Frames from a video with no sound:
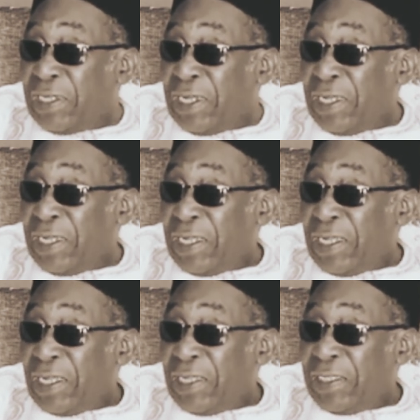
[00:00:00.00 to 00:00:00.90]
That
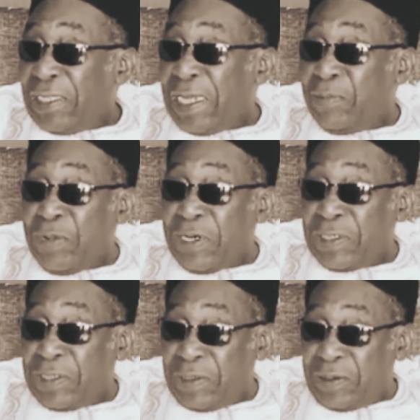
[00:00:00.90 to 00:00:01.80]
brings
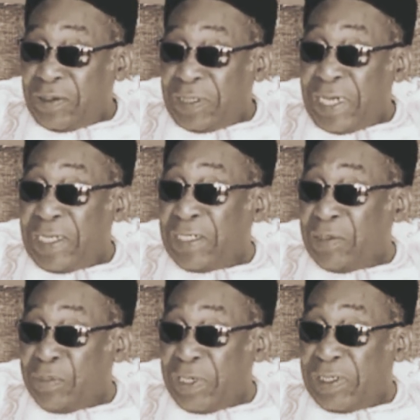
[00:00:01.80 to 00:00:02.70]
the
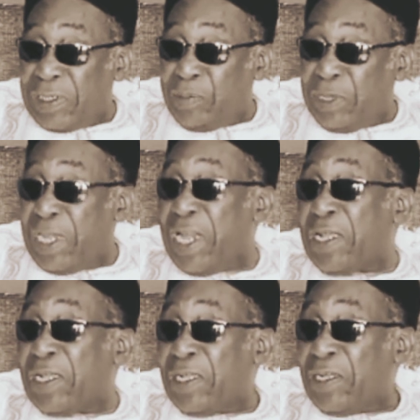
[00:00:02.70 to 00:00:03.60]
beginning of
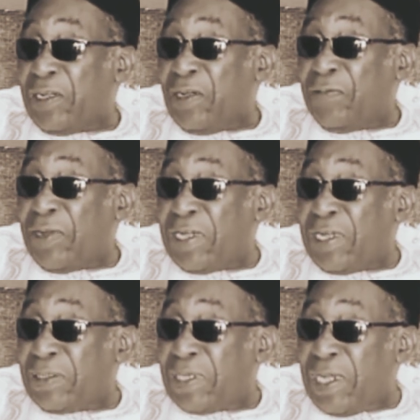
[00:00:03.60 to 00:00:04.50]
understanding,
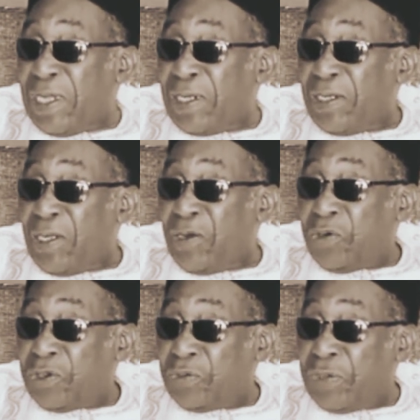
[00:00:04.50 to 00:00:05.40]
which will lead
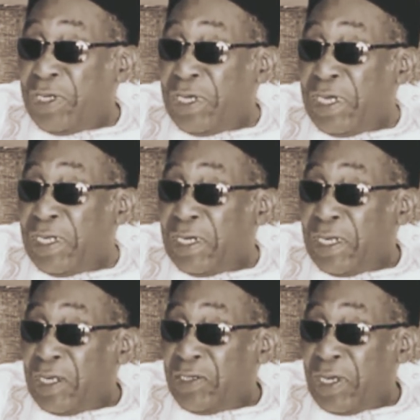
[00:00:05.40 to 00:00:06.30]
to establishing
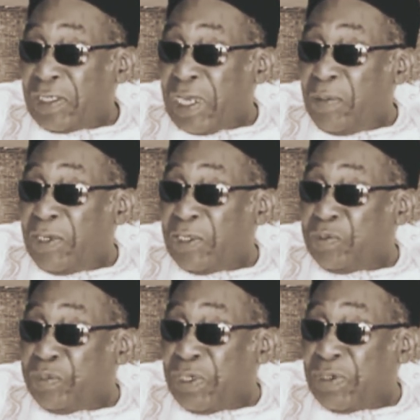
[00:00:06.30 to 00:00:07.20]
peace and
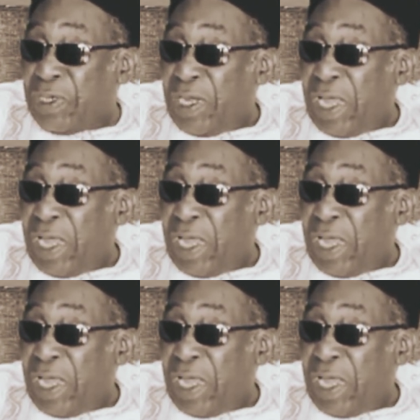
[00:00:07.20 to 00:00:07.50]
unity.